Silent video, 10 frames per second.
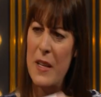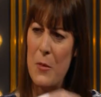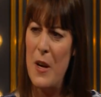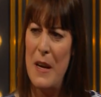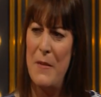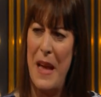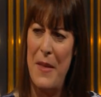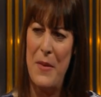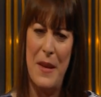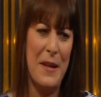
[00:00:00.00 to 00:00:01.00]
do I have
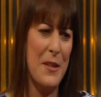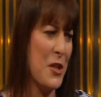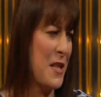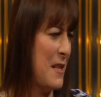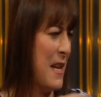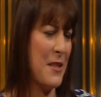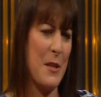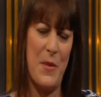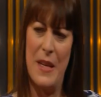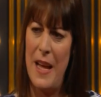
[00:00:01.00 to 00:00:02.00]
that thing and she has
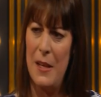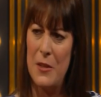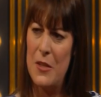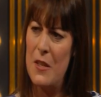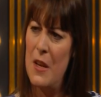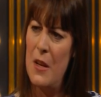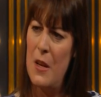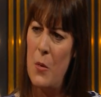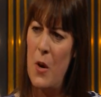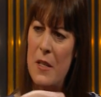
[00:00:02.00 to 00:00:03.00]
something else?
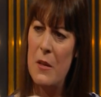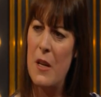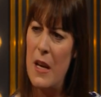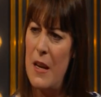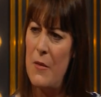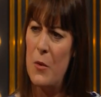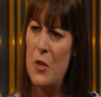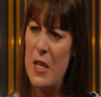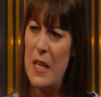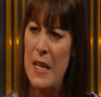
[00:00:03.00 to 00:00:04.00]
And why don't I have what
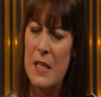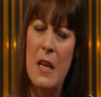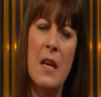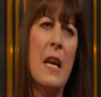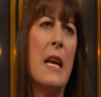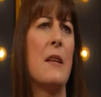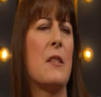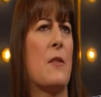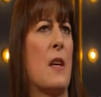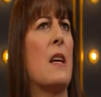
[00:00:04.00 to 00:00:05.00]
she has? Yeah.
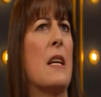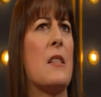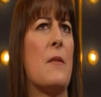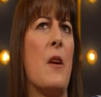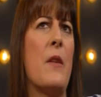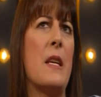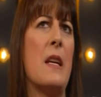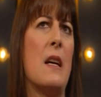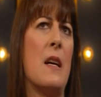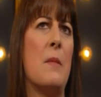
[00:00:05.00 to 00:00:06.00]
It's a very
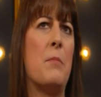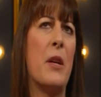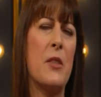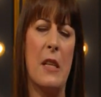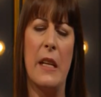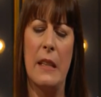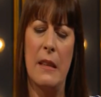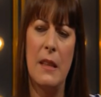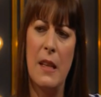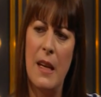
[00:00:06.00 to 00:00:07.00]
puzzling
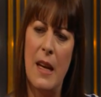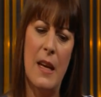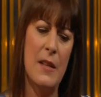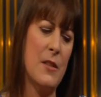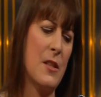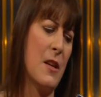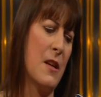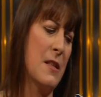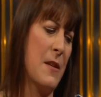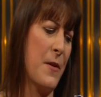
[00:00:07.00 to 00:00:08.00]
and
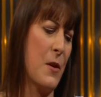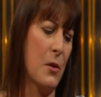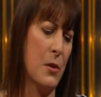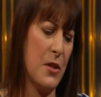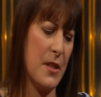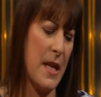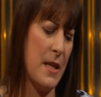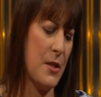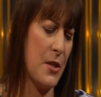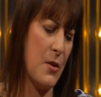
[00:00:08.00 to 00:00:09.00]
difficult
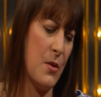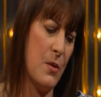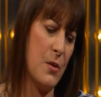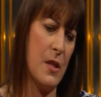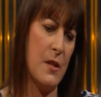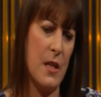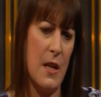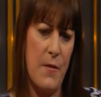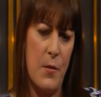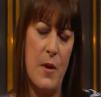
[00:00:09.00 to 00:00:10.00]
state to
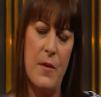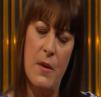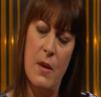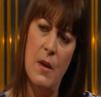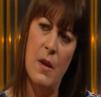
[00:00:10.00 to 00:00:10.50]
live with. And